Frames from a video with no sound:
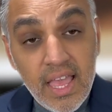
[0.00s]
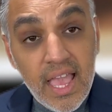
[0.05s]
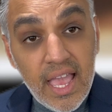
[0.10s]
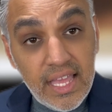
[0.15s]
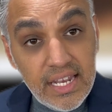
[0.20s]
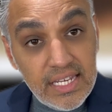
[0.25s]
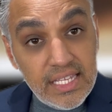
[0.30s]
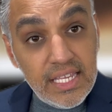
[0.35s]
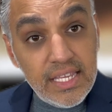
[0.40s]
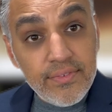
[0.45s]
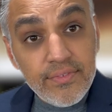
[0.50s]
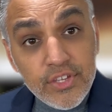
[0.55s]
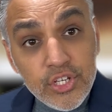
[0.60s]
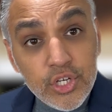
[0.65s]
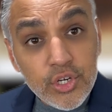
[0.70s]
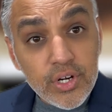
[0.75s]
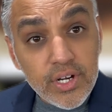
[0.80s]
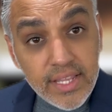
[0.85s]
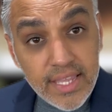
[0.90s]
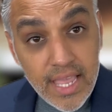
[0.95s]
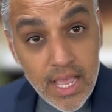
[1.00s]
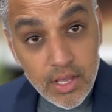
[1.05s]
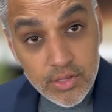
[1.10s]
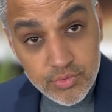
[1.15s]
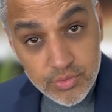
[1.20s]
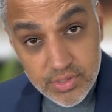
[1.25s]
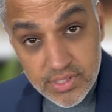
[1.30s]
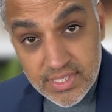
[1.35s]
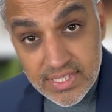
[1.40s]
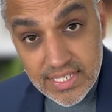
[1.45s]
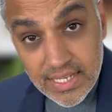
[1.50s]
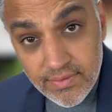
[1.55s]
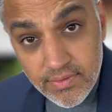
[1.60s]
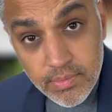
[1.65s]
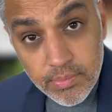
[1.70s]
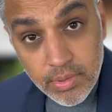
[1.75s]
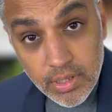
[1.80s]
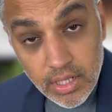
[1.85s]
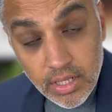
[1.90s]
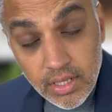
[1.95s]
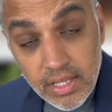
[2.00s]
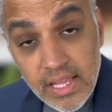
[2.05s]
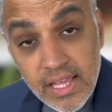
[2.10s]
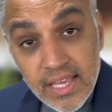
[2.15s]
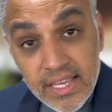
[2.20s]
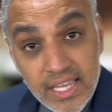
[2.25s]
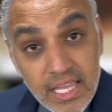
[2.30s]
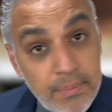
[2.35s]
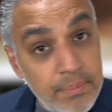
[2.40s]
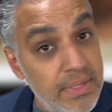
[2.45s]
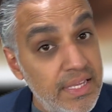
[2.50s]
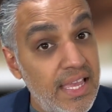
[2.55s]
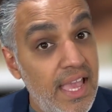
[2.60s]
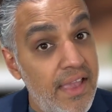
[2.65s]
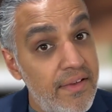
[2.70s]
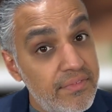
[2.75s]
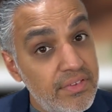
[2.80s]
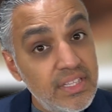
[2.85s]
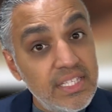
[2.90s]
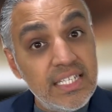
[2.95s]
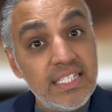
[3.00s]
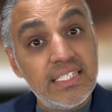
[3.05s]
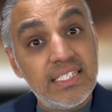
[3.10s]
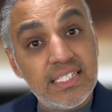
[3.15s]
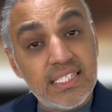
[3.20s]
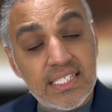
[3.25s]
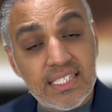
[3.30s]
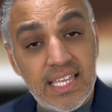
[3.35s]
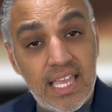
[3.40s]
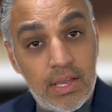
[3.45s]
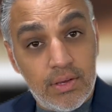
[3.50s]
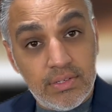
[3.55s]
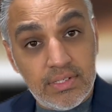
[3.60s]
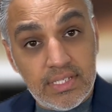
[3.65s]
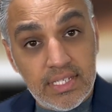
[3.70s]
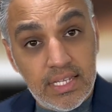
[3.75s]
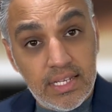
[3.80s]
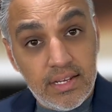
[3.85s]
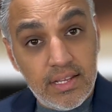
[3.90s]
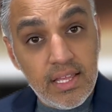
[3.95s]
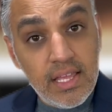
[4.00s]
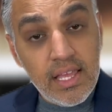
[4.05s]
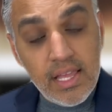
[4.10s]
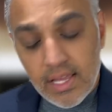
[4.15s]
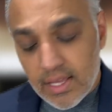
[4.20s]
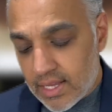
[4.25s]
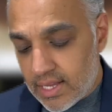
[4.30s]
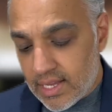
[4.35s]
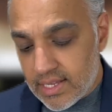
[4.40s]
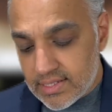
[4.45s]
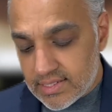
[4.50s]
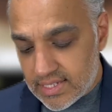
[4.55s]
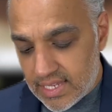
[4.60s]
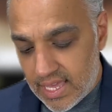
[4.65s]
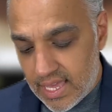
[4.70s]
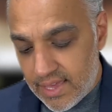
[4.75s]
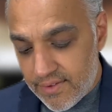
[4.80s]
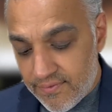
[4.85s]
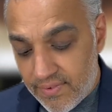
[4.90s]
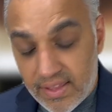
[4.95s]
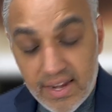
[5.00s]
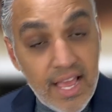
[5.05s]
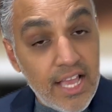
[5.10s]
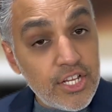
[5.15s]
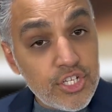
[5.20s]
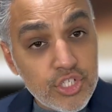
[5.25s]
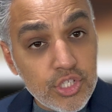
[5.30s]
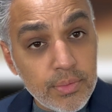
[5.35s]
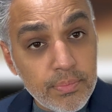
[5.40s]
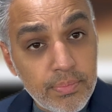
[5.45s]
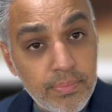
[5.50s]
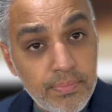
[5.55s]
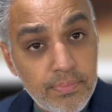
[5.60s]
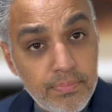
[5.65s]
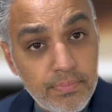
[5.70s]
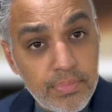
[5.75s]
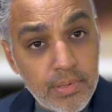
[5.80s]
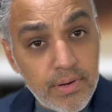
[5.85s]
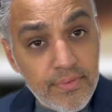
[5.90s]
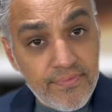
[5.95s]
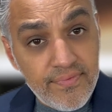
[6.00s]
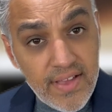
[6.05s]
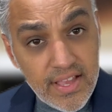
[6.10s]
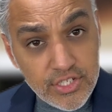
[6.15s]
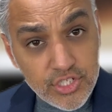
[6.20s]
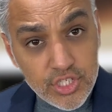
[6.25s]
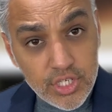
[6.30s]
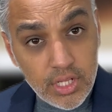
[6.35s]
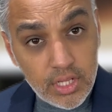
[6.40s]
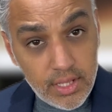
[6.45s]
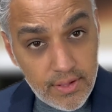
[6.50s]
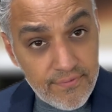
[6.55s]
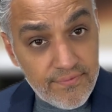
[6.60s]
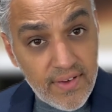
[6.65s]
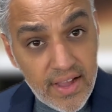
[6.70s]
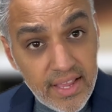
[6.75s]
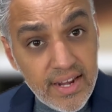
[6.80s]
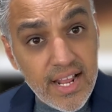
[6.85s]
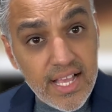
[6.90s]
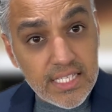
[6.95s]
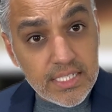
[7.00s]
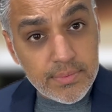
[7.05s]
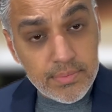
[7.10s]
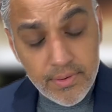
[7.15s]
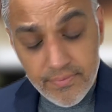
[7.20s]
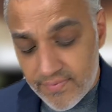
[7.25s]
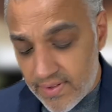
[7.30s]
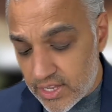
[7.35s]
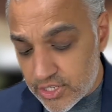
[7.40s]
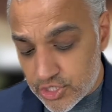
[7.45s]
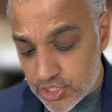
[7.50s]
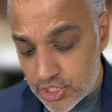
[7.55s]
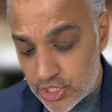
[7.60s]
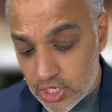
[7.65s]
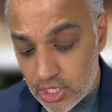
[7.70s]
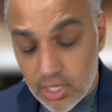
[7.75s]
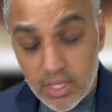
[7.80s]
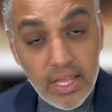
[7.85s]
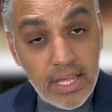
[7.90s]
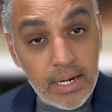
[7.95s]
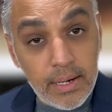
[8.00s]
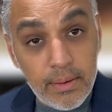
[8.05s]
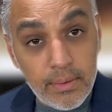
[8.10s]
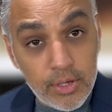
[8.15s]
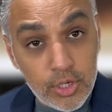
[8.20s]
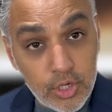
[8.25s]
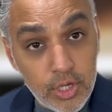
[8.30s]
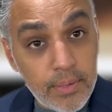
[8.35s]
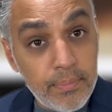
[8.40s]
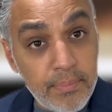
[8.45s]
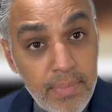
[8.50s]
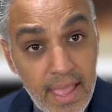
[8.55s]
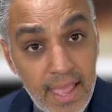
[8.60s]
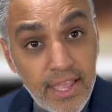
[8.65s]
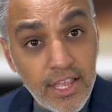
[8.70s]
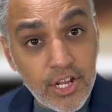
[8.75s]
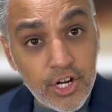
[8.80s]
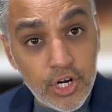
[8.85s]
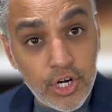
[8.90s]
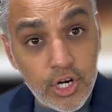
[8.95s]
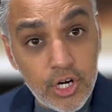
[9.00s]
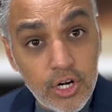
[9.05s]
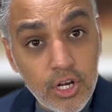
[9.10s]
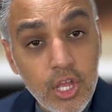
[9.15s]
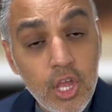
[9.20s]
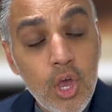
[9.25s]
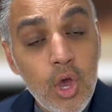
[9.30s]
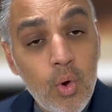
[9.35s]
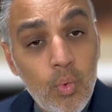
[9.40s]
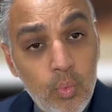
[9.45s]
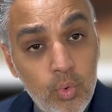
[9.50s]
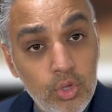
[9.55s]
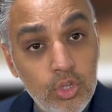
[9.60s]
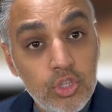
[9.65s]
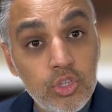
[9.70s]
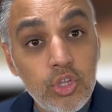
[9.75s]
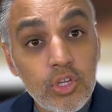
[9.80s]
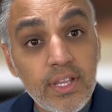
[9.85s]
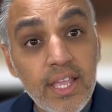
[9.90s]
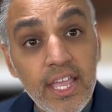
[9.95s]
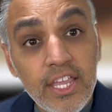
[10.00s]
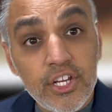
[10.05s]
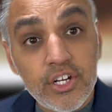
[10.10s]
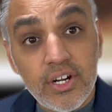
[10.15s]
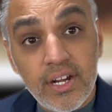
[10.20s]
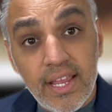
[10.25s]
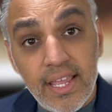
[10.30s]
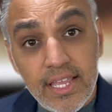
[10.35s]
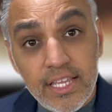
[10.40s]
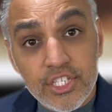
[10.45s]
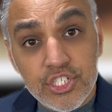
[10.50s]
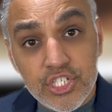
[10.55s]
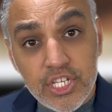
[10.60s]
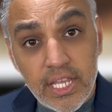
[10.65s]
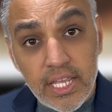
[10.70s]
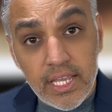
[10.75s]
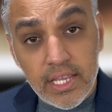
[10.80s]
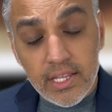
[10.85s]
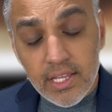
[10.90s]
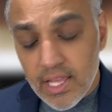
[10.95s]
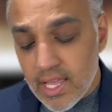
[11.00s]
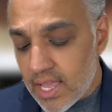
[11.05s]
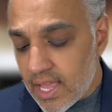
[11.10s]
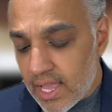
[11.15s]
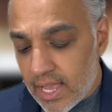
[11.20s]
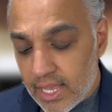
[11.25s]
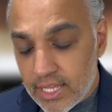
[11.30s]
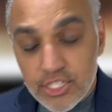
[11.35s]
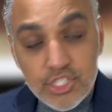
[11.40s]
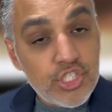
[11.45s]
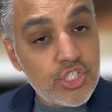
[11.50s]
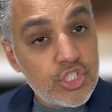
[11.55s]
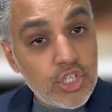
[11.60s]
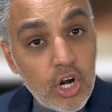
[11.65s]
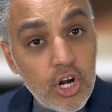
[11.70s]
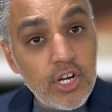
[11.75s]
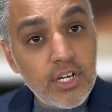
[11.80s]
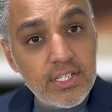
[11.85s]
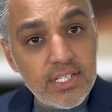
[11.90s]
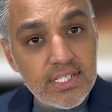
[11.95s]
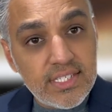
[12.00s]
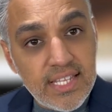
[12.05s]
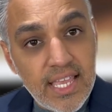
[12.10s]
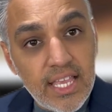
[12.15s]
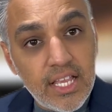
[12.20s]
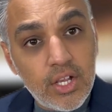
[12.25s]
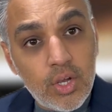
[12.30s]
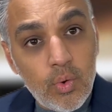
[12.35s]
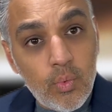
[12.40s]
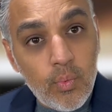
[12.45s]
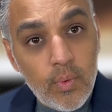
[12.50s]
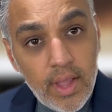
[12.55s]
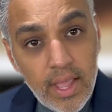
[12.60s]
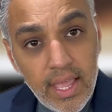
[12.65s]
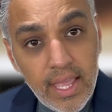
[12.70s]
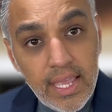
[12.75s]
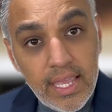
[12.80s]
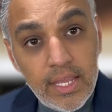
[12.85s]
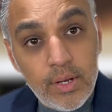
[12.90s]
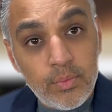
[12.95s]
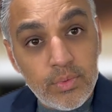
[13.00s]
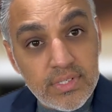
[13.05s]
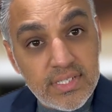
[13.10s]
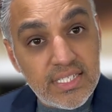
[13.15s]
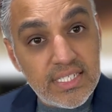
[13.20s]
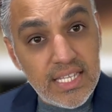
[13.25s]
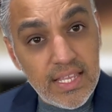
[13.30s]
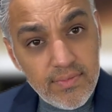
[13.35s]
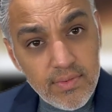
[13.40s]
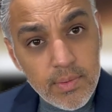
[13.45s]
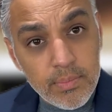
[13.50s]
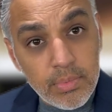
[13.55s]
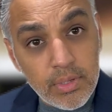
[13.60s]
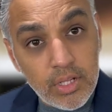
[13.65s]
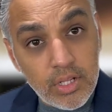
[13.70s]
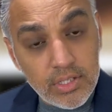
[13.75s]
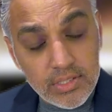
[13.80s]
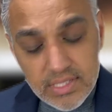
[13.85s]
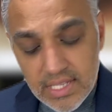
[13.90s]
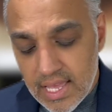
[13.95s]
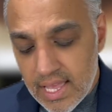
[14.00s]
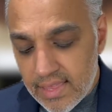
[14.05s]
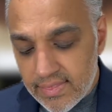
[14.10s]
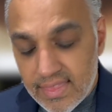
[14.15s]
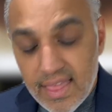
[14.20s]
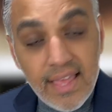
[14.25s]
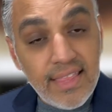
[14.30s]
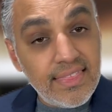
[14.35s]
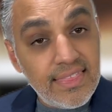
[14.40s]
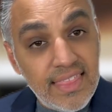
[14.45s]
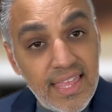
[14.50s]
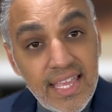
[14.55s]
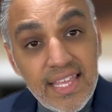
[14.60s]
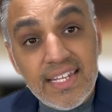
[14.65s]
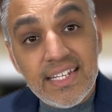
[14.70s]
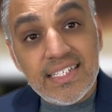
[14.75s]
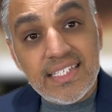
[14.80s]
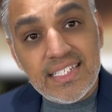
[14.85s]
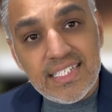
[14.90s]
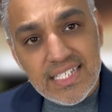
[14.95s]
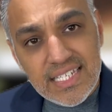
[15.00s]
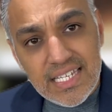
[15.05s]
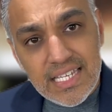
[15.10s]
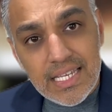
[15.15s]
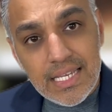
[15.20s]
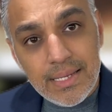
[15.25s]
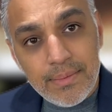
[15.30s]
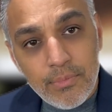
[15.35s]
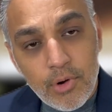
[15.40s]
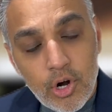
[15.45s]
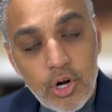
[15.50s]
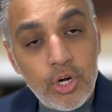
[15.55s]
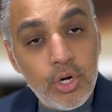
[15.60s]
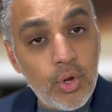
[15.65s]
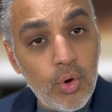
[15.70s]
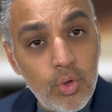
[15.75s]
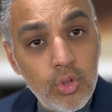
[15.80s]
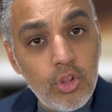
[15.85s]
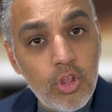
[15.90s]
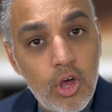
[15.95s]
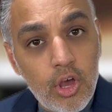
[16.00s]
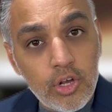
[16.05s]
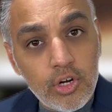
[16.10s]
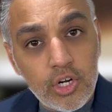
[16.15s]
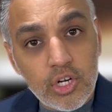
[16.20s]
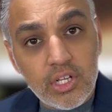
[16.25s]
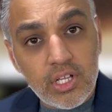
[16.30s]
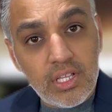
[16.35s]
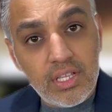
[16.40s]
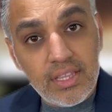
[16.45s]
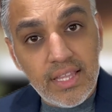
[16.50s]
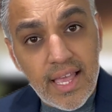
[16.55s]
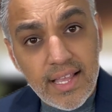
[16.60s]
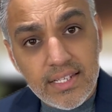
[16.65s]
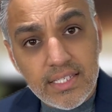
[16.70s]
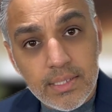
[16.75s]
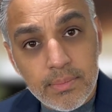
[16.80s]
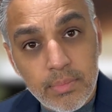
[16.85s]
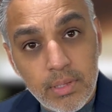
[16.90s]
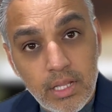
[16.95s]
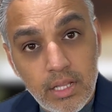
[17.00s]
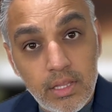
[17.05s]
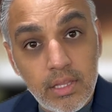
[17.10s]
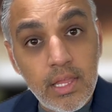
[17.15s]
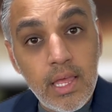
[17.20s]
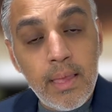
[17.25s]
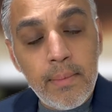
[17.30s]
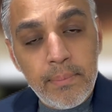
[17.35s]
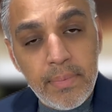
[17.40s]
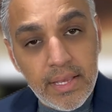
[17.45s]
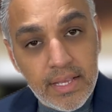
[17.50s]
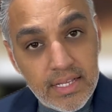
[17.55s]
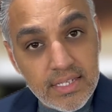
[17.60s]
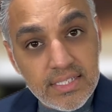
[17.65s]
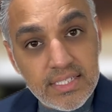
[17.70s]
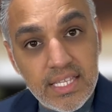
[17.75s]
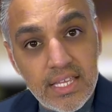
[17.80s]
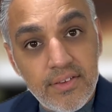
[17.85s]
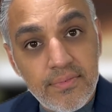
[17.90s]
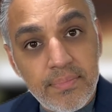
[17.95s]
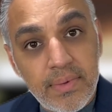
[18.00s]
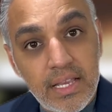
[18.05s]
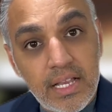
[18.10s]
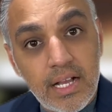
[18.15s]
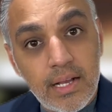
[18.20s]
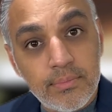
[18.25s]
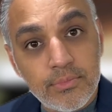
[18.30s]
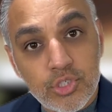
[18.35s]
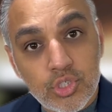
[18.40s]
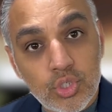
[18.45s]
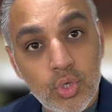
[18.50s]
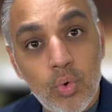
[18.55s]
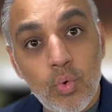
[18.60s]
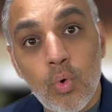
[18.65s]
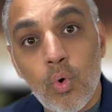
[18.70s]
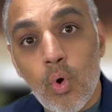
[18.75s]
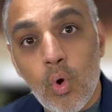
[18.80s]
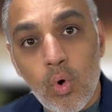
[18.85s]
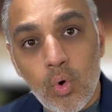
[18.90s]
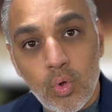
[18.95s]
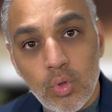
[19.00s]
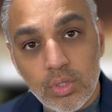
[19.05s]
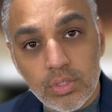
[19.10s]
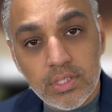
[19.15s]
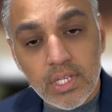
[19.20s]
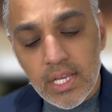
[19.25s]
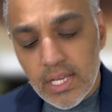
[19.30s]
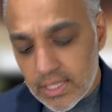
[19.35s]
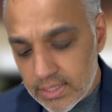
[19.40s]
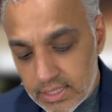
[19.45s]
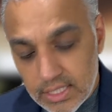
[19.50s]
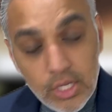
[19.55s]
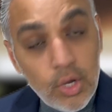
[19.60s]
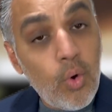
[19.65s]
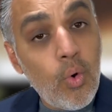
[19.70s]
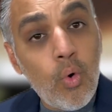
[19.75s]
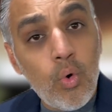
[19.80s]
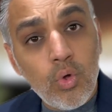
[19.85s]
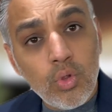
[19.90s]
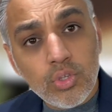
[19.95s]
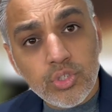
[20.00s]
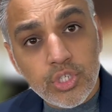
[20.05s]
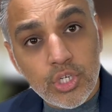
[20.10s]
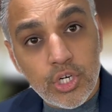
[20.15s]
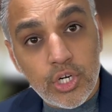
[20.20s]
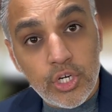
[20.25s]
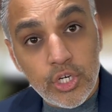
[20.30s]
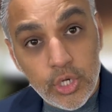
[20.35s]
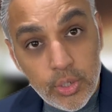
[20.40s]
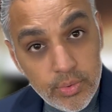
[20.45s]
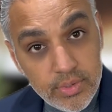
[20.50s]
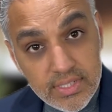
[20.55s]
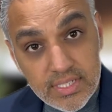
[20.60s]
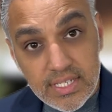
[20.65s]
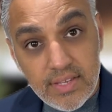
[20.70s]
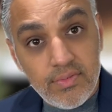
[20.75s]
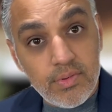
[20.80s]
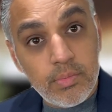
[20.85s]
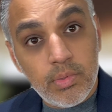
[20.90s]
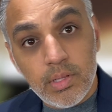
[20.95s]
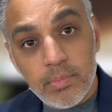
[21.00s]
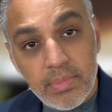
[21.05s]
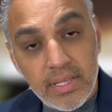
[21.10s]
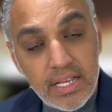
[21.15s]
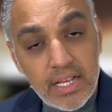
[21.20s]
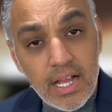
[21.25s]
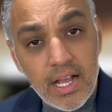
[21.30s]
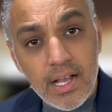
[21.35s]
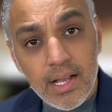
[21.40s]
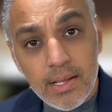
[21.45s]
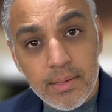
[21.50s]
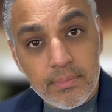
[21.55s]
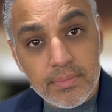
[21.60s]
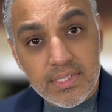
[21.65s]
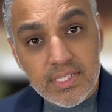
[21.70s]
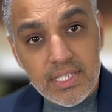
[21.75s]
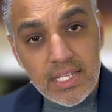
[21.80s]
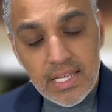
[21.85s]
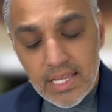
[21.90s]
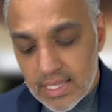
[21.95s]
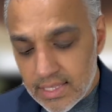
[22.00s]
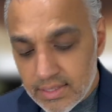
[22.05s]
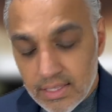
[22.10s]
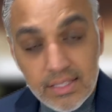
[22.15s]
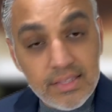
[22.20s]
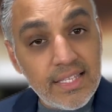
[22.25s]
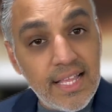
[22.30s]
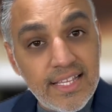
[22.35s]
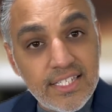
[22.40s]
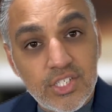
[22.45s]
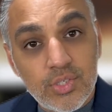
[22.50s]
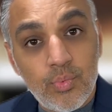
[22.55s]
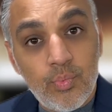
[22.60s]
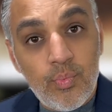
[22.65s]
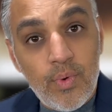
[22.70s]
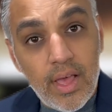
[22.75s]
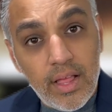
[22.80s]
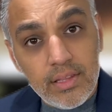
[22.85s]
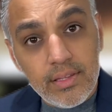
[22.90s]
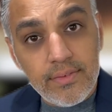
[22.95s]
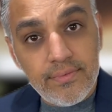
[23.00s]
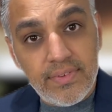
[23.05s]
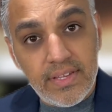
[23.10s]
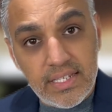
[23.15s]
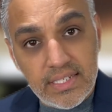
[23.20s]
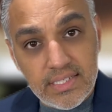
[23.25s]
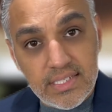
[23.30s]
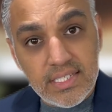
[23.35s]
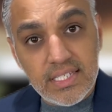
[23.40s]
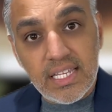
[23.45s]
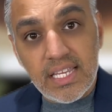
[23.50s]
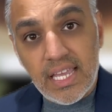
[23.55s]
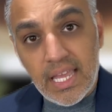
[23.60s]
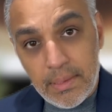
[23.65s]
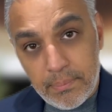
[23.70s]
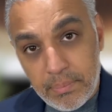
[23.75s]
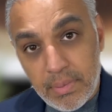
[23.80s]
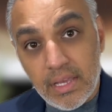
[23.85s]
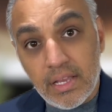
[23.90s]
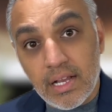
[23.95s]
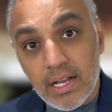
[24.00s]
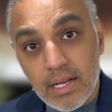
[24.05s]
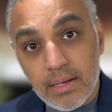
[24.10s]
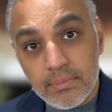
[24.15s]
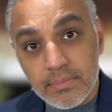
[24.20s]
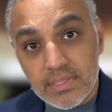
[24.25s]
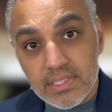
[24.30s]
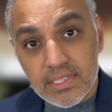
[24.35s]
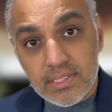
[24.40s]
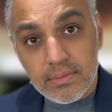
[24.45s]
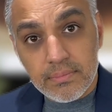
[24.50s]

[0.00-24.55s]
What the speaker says: And even your accounts receivable can be heavily discounted because a financial professional, a finance professional, and a good banker will look at your aging and start to take away receivables that they deem are no longer collectible because they have become so old. The older your receivable becomes, the less relevant it becomes.